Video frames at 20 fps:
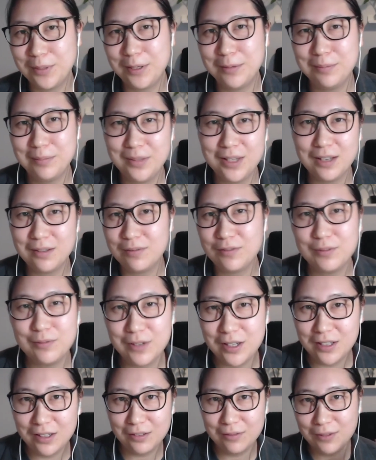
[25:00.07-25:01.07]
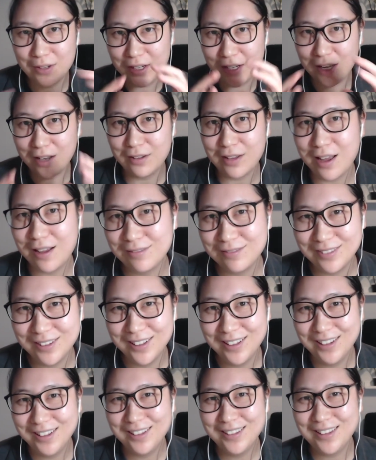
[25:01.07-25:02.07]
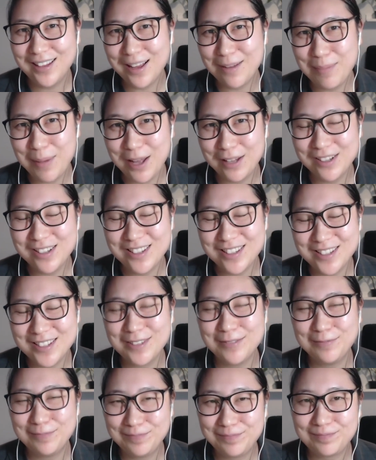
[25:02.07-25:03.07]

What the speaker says: But yeah, it's finding out that balance.